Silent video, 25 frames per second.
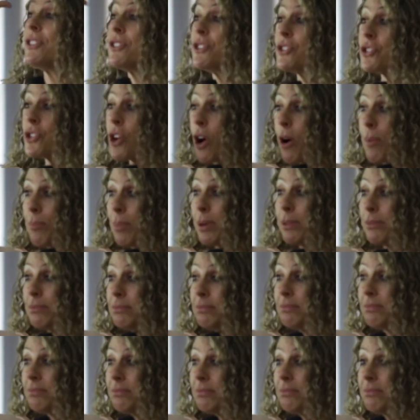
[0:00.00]
stop.
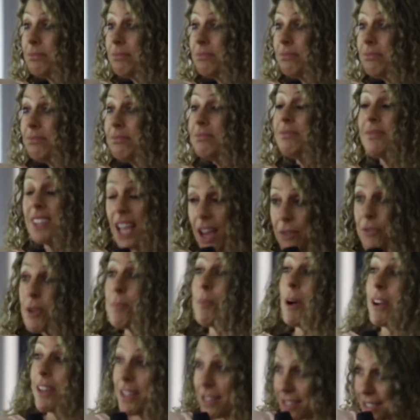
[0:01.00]

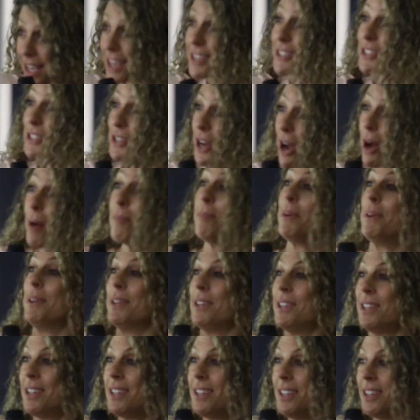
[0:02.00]
Everybody say stop.
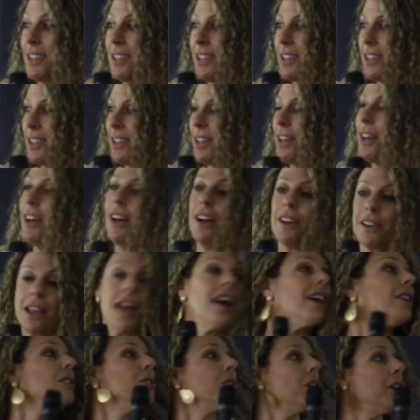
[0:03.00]
Stop.
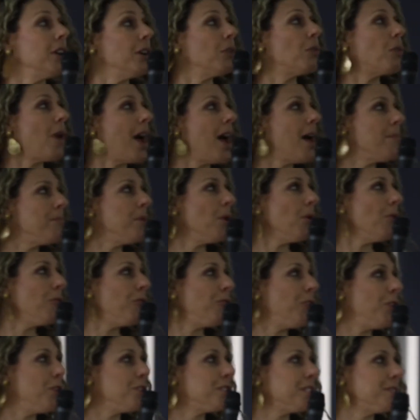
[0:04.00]
Okay, you're going to grab your
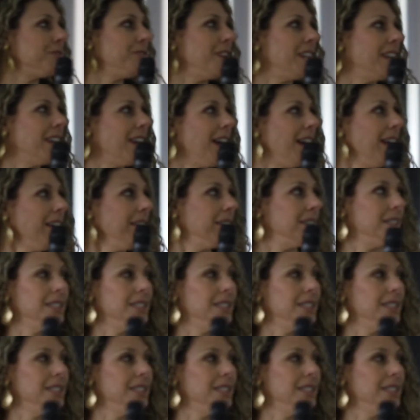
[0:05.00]
first finger